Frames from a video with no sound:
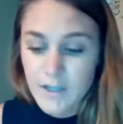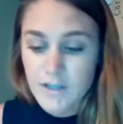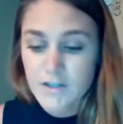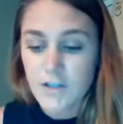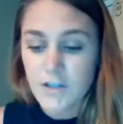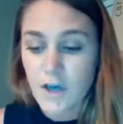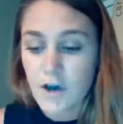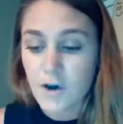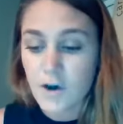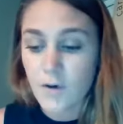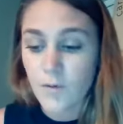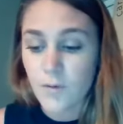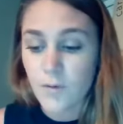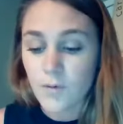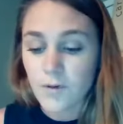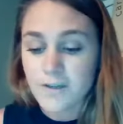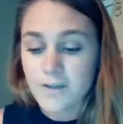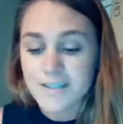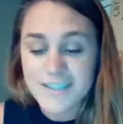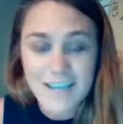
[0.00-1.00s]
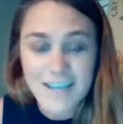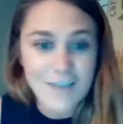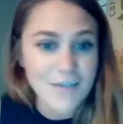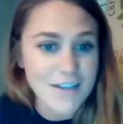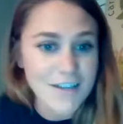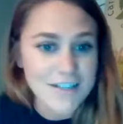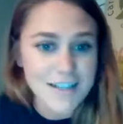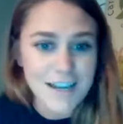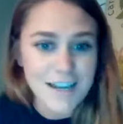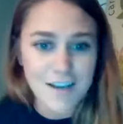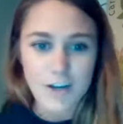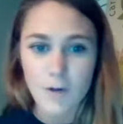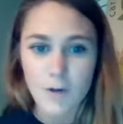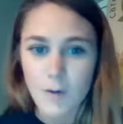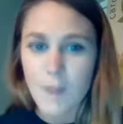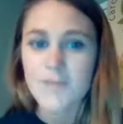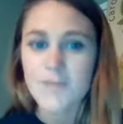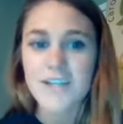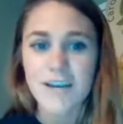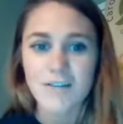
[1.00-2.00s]
So CFSA, on our
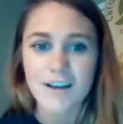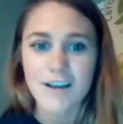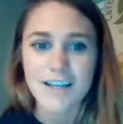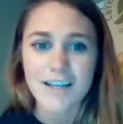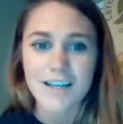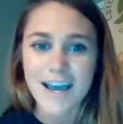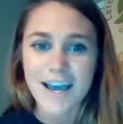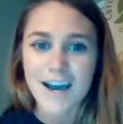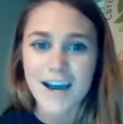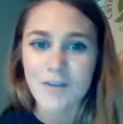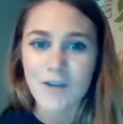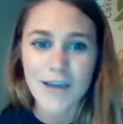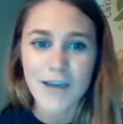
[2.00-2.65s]
website right now,